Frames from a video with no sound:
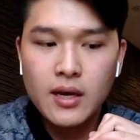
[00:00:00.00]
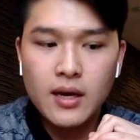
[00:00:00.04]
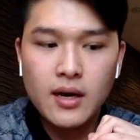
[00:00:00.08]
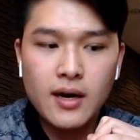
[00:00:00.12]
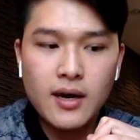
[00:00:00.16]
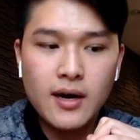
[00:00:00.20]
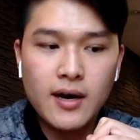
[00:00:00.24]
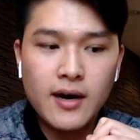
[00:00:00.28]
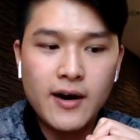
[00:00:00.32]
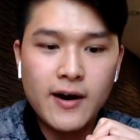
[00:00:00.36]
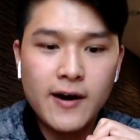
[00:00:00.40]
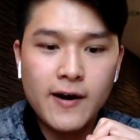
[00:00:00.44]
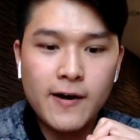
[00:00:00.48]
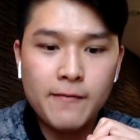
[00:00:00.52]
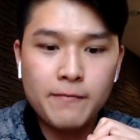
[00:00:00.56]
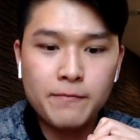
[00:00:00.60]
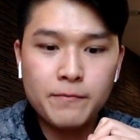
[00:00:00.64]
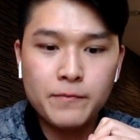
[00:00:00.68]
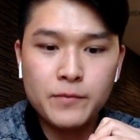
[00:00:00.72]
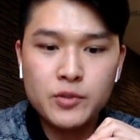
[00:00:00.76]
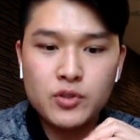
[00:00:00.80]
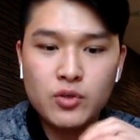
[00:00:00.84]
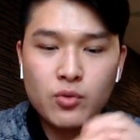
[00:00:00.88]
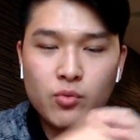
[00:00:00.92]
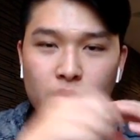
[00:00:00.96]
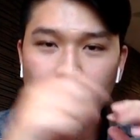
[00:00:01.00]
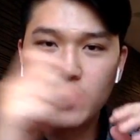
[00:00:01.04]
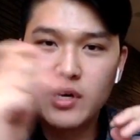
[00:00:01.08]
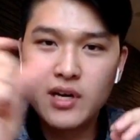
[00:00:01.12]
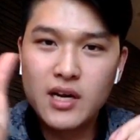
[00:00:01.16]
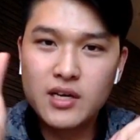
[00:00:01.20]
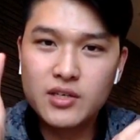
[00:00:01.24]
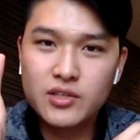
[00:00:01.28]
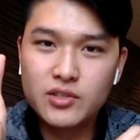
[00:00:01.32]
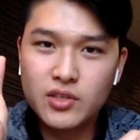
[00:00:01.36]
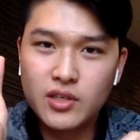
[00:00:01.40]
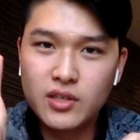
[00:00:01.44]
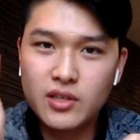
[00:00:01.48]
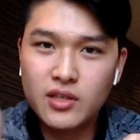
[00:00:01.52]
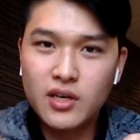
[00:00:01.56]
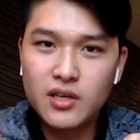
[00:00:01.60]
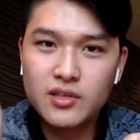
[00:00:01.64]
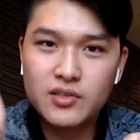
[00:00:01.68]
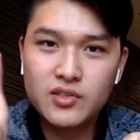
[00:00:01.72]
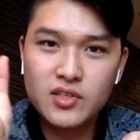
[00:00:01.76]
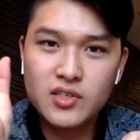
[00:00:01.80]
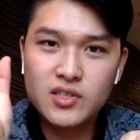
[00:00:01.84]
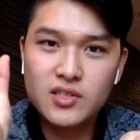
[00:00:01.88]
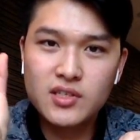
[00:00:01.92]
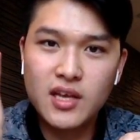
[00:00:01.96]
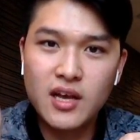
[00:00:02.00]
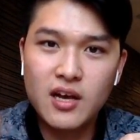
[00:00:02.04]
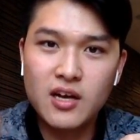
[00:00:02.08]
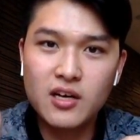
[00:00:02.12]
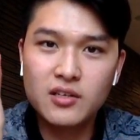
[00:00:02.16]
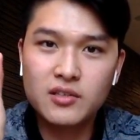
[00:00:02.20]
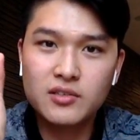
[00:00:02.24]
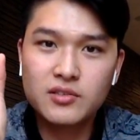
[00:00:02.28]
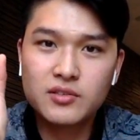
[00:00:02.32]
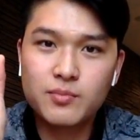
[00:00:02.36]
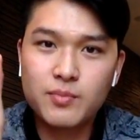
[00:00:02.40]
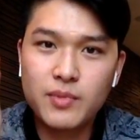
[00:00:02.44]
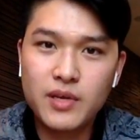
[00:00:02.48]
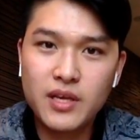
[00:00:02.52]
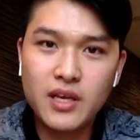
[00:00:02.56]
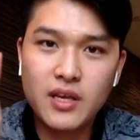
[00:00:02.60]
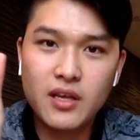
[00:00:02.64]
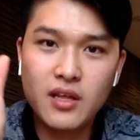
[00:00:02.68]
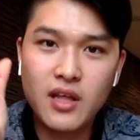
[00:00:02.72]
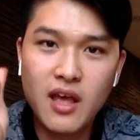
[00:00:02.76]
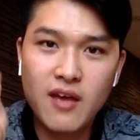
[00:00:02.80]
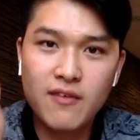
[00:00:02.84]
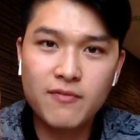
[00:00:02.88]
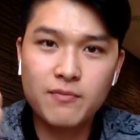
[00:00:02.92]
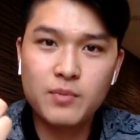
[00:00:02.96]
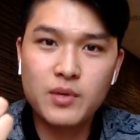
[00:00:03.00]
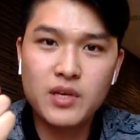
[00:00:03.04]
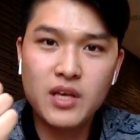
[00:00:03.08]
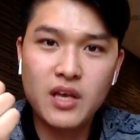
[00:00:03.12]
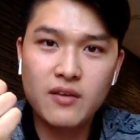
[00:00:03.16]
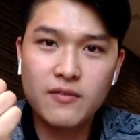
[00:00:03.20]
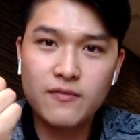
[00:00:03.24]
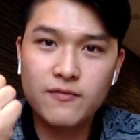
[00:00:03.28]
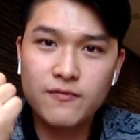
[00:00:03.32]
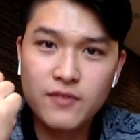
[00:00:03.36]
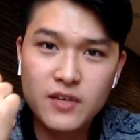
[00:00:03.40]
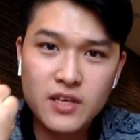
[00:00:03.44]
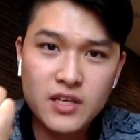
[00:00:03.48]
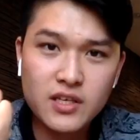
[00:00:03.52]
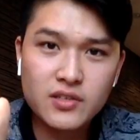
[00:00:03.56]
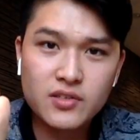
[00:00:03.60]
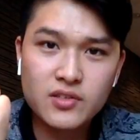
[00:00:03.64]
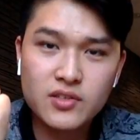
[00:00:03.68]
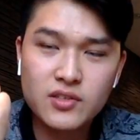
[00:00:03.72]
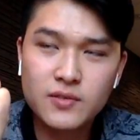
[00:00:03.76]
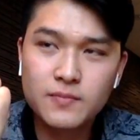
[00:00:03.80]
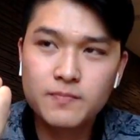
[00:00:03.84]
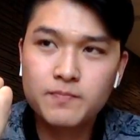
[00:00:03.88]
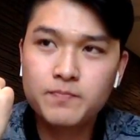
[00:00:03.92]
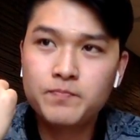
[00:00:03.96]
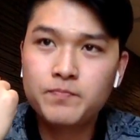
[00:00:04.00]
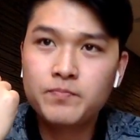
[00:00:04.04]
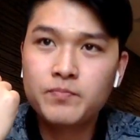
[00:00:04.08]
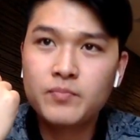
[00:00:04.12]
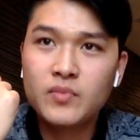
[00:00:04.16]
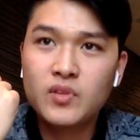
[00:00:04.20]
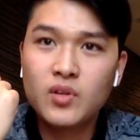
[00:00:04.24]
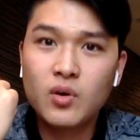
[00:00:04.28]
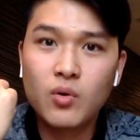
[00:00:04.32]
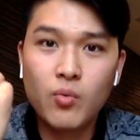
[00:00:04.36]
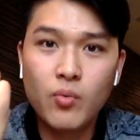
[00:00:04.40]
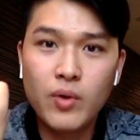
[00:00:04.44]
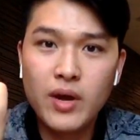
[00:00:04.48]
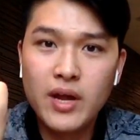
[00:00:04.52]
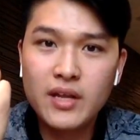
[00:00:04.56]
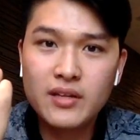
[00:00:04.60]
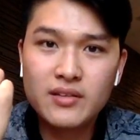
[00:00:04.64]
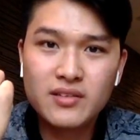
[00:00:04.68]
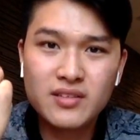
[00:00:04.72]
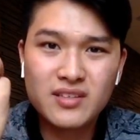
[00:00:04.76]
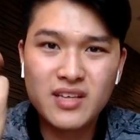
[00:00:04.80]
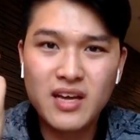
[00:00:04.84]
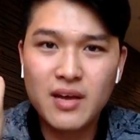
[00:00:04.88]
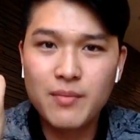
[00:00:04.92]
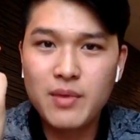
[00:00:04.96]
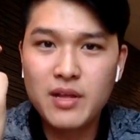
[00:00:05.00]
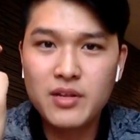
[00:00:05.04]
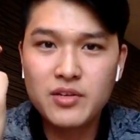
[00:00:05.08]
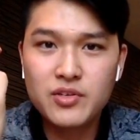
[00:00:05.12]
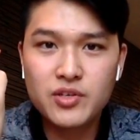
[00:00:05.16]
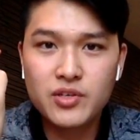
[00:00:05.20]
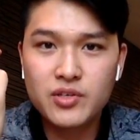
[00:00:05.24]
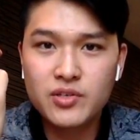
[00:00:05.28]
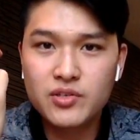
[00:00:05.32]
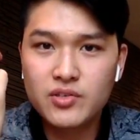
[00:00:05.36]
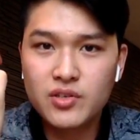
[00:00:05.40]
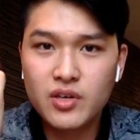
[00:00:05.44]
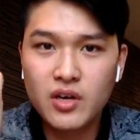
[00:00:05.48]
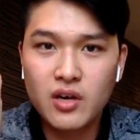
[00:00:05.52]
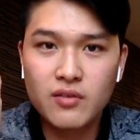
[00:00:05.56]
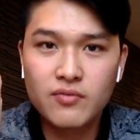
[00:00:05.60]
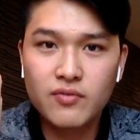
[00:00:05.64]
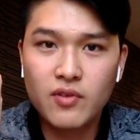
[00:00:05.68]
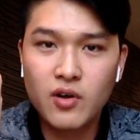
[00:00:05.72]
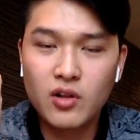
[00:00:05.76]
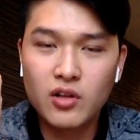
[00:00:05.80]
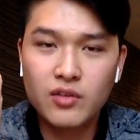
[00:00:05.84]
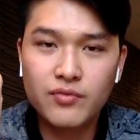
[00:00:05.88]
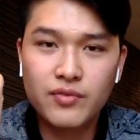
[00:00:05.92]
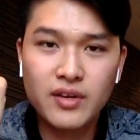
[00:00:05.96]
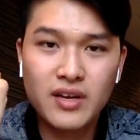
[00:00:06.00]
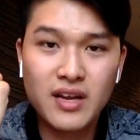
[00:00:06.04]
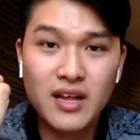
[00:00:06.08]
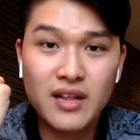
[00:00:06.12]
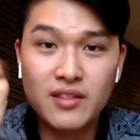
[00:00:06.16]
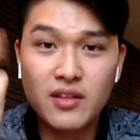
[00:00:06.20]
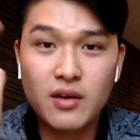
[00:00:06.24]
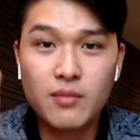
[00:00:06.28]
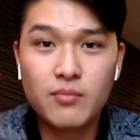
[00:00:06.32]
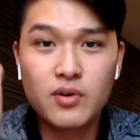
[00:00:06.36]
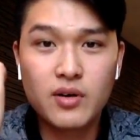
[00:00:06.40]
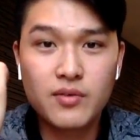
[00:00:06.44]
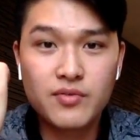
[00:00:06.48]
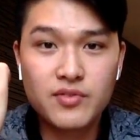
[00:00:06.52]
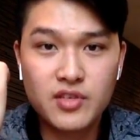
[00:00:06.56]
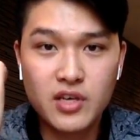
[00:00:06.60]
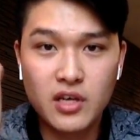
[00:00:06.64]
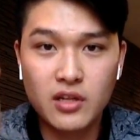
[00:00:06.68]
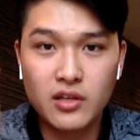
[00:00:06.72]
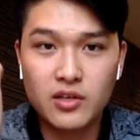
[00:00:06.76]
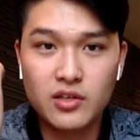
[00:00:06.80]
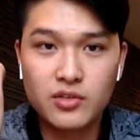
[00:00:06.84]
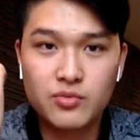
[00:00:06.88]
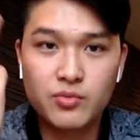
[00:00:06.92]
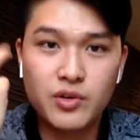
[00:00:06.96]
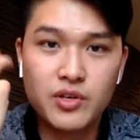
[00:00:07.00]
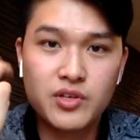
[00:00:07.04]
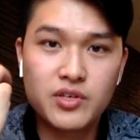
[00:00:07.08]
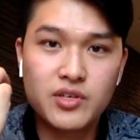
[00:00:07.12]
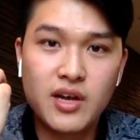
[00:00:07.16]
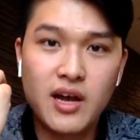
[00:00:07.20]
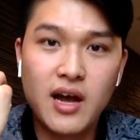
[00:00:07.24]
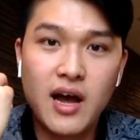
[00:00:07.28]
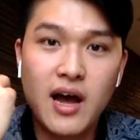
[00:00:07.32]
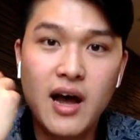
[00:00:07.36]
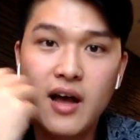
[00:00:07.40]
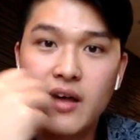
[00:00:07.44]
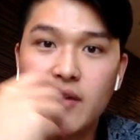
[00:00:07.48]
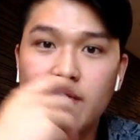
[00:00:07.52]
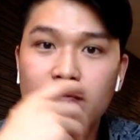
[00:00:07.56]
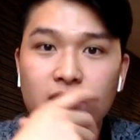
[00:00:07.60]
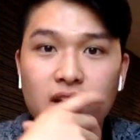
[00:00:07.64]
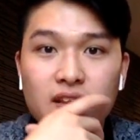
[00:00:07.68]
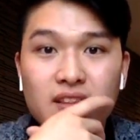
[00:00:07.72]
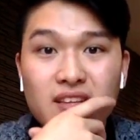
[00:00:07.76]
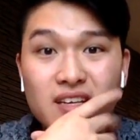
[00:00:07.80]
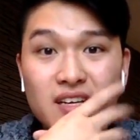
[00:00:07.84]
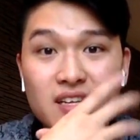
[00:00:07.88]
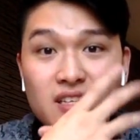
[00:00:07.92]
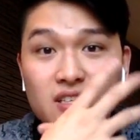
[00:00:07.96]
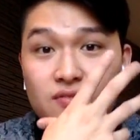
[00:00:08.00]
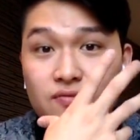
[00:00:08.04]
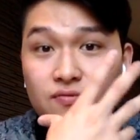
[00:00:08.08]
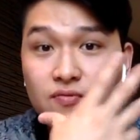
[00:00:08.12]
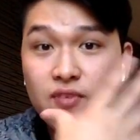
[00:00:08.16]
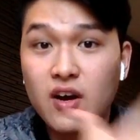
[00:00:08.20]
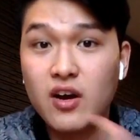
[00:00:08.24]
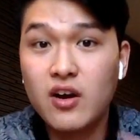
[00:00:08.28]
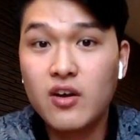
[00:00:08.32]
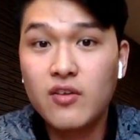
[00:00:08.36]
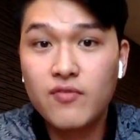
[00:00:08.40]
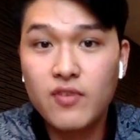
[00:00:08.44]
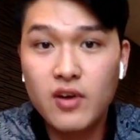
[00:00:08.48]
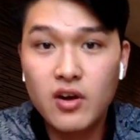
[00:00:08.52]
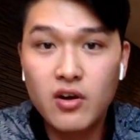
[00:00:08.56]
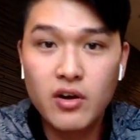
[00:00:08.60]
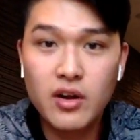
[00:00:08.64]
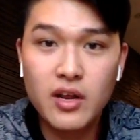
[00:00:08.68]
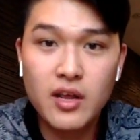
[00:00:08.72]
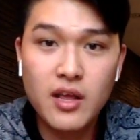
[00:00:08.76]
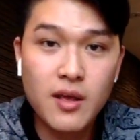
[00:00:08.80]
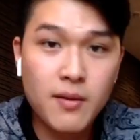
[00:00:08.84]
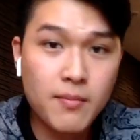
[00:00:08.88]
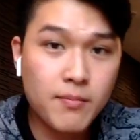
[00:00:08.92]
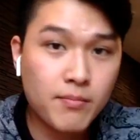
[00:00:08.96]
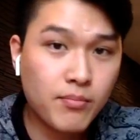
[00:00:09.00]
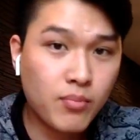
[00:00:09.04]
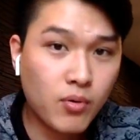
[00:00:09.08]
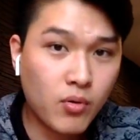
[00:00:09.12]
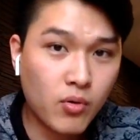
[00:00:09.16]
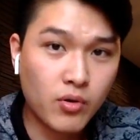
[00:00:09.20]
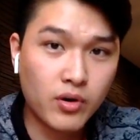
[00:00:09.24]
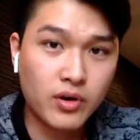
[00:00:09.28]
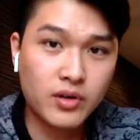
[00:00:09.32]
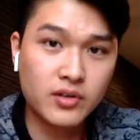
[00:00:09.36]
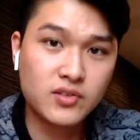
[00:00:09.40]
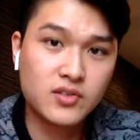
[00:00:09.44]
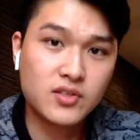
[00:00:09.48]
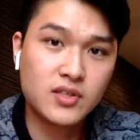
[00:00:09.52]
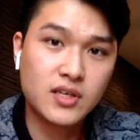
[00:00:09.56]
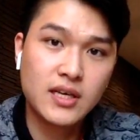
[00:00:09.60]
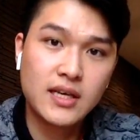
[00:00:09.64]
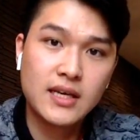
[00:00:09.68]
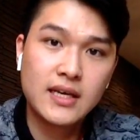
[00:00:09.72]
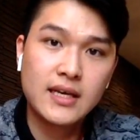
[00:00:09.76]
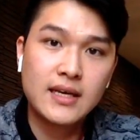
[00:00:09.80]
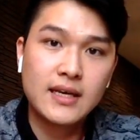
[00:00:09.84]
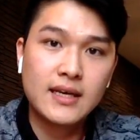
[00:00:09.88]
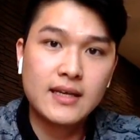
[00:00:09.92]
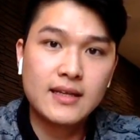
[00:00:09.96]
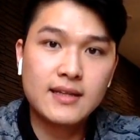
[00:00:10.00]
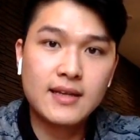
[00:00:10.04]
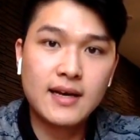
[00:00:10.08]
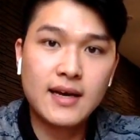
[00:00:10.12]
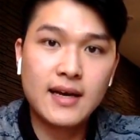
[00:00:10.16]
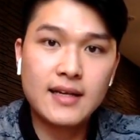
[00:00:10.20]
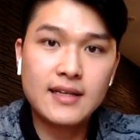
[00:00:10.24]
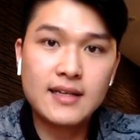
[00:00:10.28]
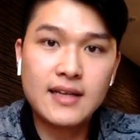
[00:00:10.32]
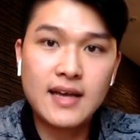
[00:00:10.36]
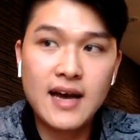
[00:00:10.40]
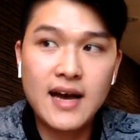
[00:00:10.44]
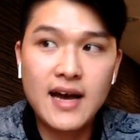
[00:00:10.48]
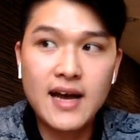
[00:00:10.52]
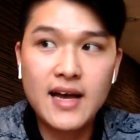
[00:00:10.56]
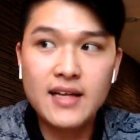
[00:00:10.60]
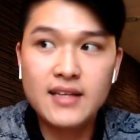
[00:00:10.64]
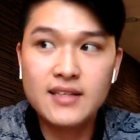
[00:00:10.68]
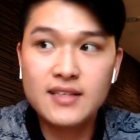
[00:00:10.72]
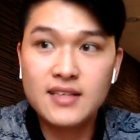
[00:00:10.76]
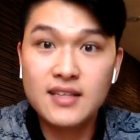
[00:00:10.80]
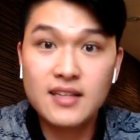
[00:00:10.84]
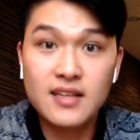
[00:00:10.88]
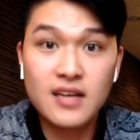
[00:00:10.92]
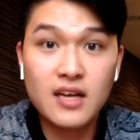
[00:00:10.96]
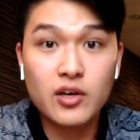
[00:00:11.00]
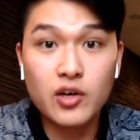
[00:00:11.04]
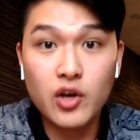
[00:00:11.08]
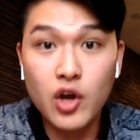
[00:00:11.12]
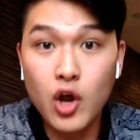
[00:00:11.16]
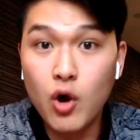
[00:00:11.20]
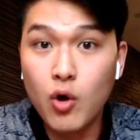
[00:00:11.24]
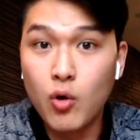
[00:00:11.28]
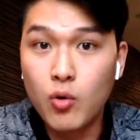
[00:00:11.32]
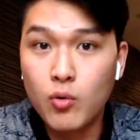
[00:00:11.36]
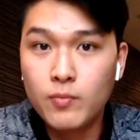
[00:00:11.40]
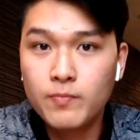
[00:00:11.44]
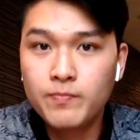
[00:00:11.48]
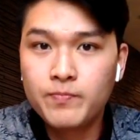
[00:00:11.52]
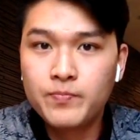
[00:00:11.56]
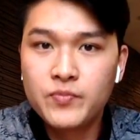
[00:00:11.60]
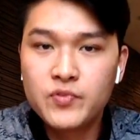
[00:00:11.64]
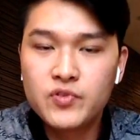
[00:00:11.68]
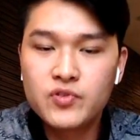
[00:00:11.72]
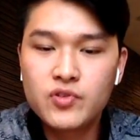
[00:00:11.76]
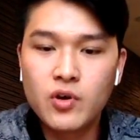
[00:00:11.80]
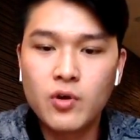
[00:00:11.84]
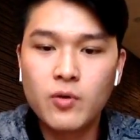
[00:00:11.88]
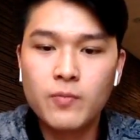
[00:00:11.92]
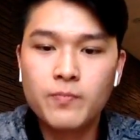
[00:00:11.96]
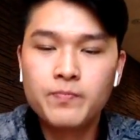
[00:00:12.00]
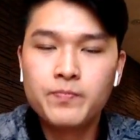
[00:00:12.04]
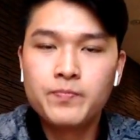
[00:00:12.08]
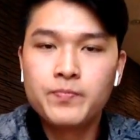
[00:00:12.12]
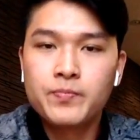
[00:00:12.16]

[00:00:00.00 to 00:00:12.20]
So what it actually does is tells me FBA fees, the weight, the dimensions of all of it, and number of sellers, which I find that it's very, very important that I did not know. So